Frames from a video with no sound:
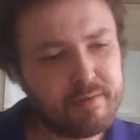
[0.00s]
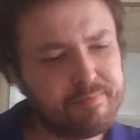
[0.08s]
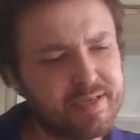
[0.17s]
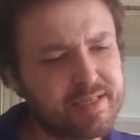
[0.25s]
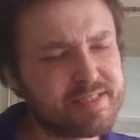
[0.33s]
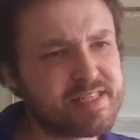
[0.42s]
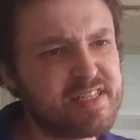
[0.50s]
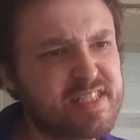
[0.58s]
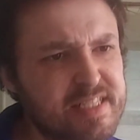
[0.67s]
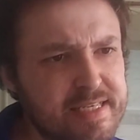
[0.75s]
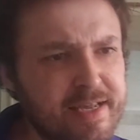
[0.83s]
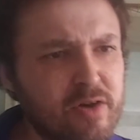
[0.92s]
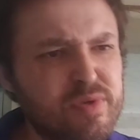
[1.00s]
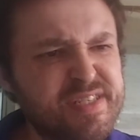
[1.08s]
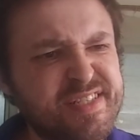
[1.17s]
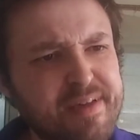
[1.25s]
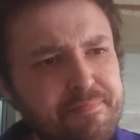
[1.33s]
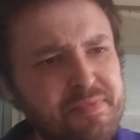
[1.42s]
Because Casino is
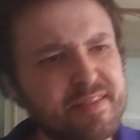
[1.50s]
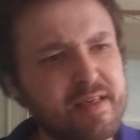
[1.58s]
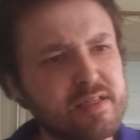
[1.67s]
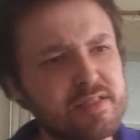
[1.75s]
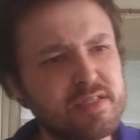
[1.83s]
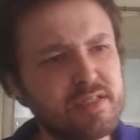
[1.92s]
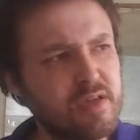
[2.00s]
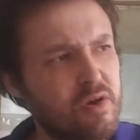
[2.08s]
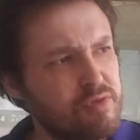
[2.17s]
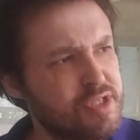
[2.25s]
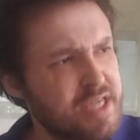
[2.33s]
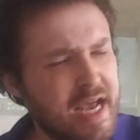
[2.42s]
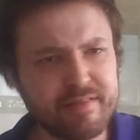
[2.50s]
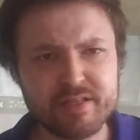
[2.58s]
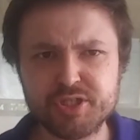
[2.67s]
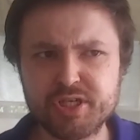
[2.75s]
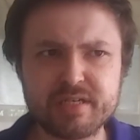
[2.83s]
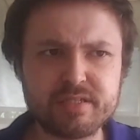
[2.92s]
something that is so
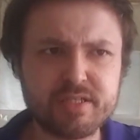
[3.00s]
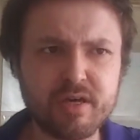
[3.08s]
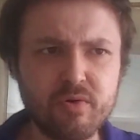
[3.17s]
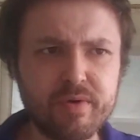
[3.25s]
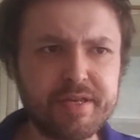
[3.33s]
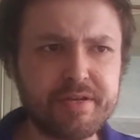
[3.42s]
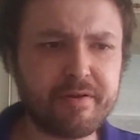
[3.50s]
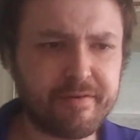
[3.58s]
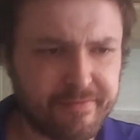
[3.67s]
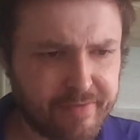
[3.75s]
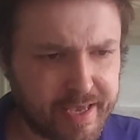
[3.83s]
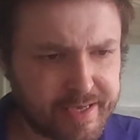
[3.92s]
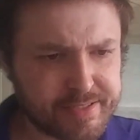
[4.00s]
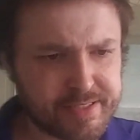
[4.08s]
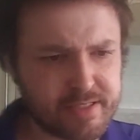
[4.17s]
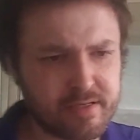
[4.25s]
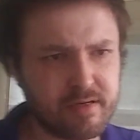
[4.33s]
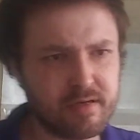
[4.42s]
challenging, so in your
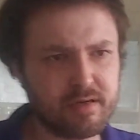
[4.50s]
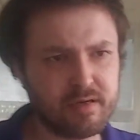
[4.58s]
face,